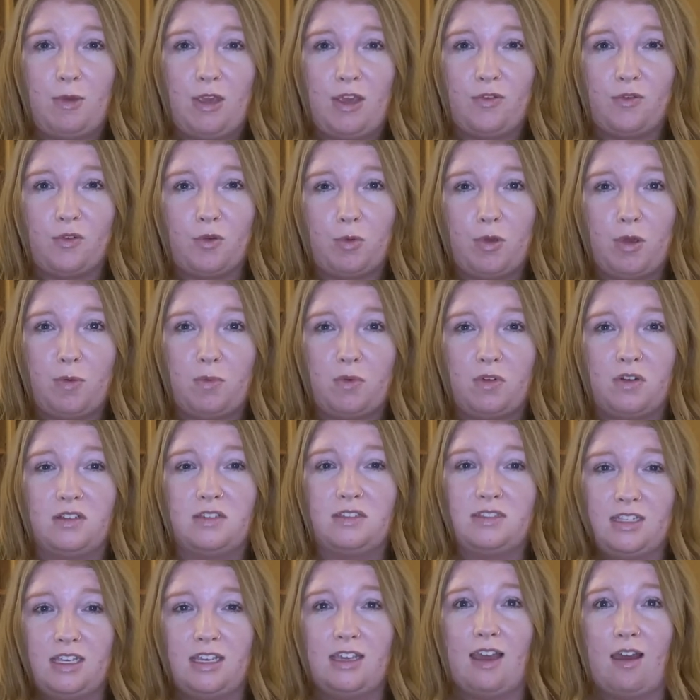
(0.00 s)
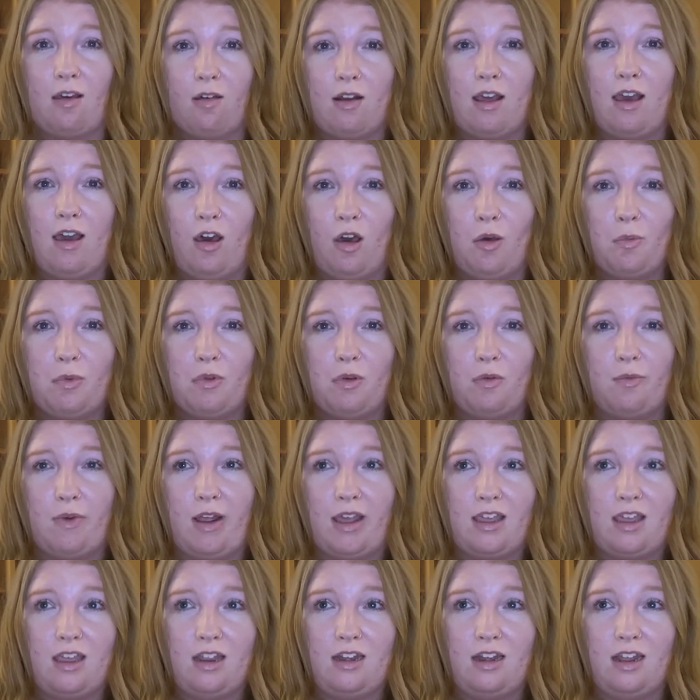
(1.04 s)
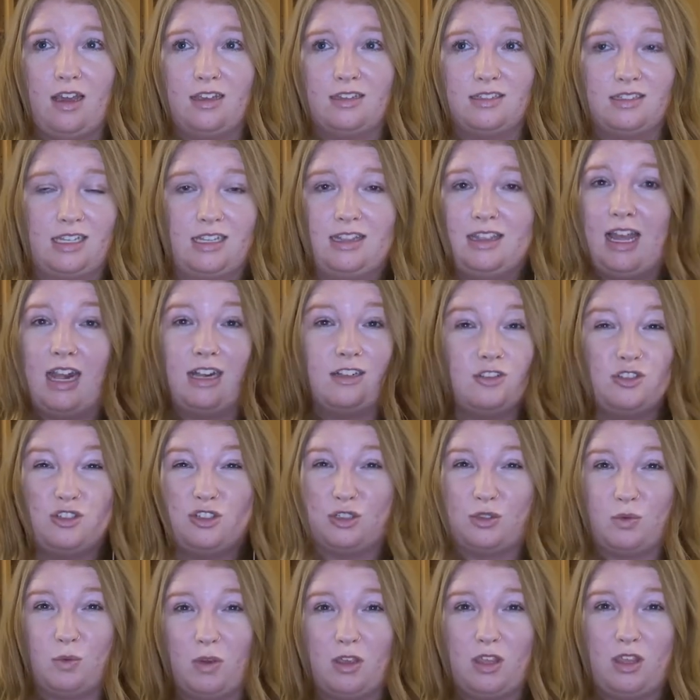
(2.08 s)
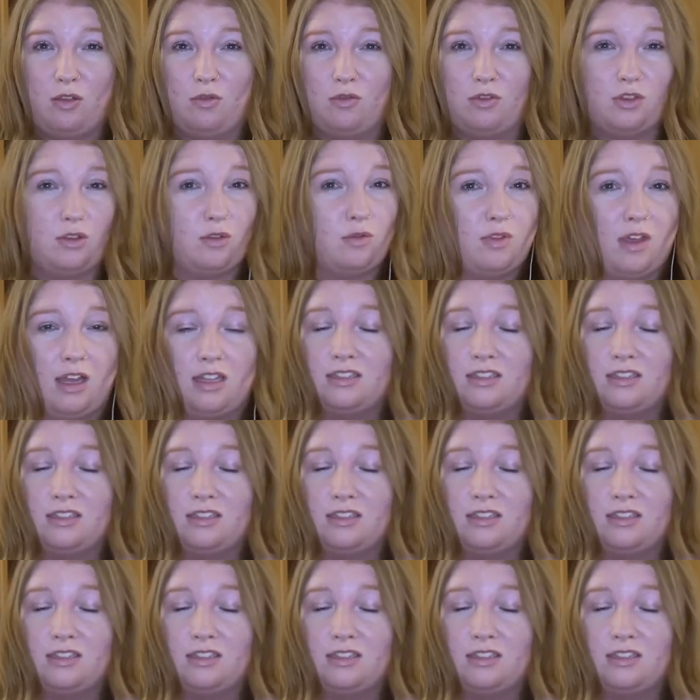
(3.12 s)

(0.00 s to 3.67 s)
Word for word: be for people to seek out help and recognize like, that's just what you do.